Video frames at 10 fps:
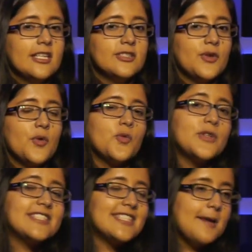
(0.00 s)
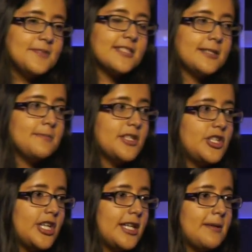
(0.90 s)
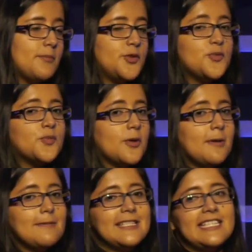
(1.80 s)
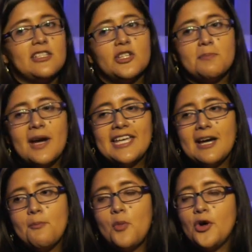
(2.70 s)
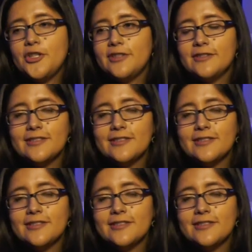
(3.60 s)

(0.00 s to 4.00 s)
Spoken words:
So with TypeScript, you probably might avoid